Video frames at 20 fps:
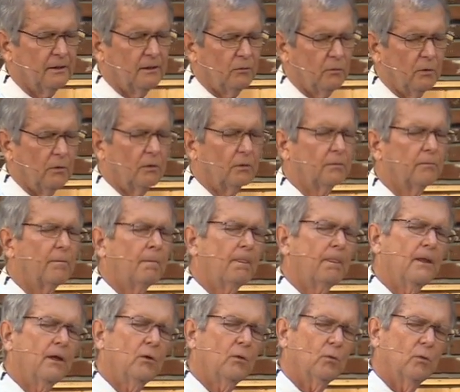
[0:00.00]
Will
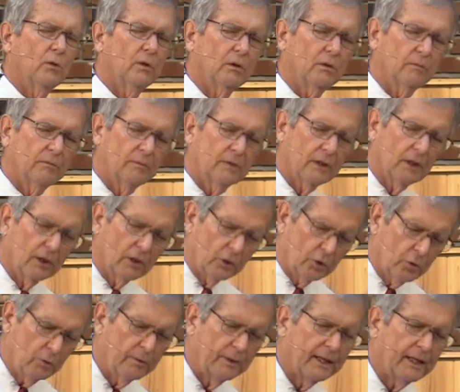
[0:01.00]
will
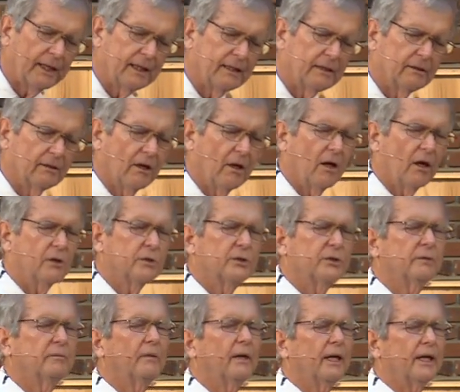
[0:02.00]
illuminate the
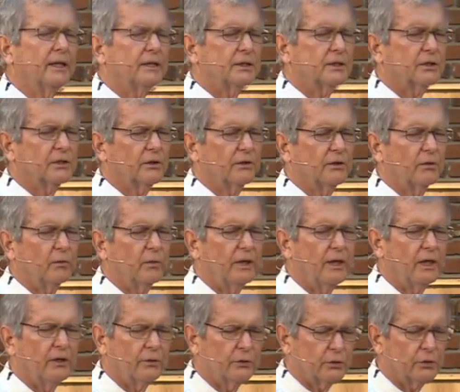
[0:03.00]
hearts and minds so that
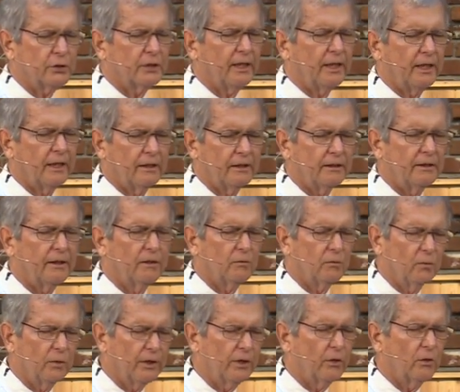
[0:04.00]
we understand that
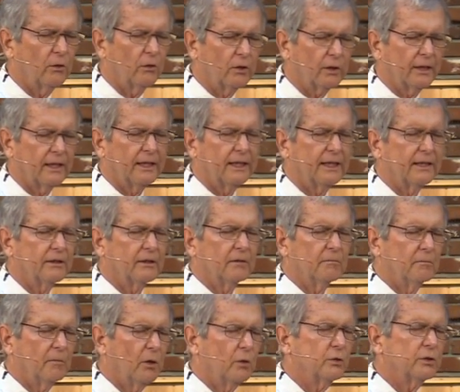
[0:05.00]
we are looking at the
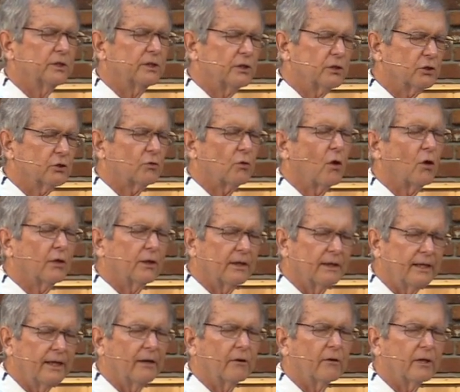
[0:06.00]
most
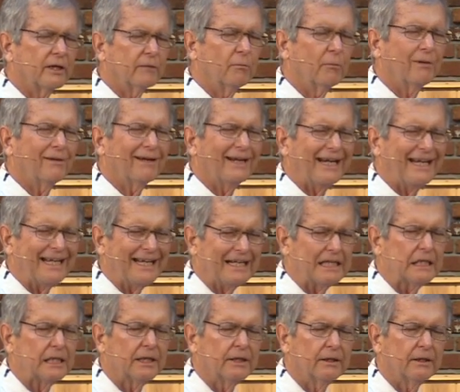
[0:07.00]
extraordinary
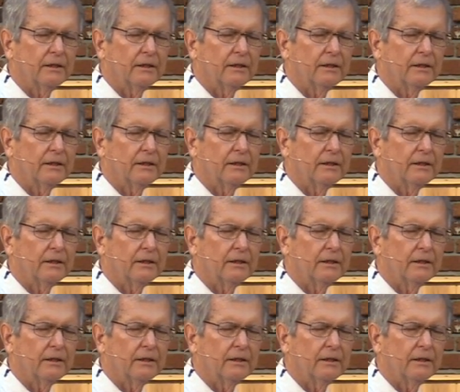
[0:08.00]
plan